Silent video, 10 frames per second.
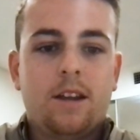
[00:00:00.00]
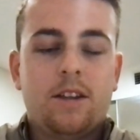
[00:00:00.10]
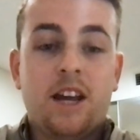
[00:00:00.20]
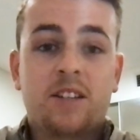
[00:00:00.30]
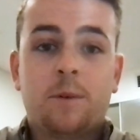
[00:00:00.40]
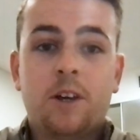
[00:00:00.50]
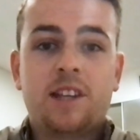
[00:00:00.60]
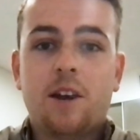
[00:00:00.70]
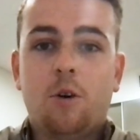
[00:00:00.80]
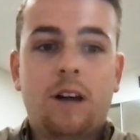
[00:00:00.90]
Yeah, I suppose
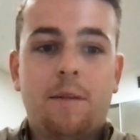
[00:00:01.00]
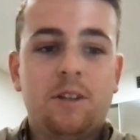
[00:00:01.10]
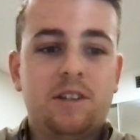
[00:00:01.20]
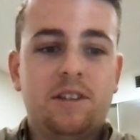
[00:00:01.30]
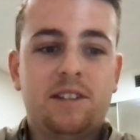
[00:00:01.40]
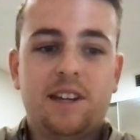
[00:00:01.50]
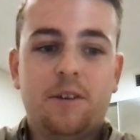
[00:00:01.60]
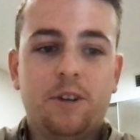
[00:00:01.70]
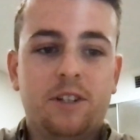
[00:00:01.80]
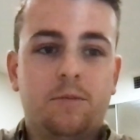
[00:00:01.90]
they all come into the
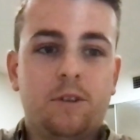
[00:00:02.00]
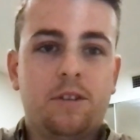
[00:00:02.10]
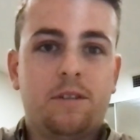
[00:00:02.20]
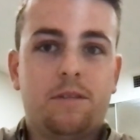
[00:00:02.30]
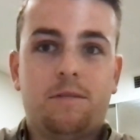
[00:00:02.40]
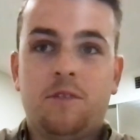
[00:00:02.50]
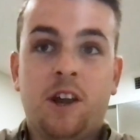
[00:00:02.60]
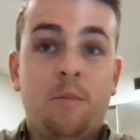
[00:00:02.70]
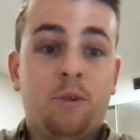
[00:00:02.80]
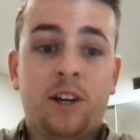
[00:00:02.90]
series with,
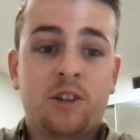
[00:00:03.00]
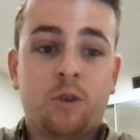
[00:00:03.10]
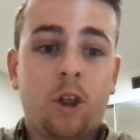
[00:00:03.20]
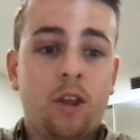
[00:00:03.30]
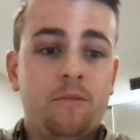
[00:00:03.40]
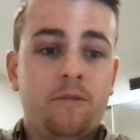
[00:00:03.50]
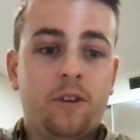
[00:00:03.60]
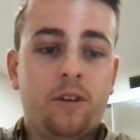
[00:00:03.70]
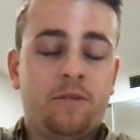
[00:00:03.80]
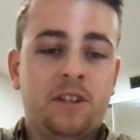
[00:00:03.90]
pressure on them
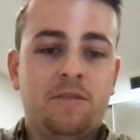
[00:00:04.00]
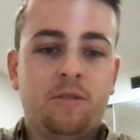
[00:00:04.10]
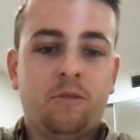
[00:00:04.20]
for different